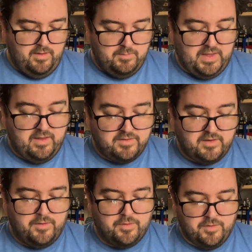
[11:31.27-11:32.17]
Because
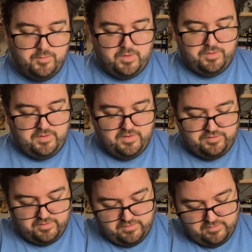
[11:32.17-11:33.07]
I ordered both
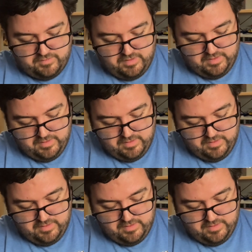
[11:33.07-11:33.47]
editions,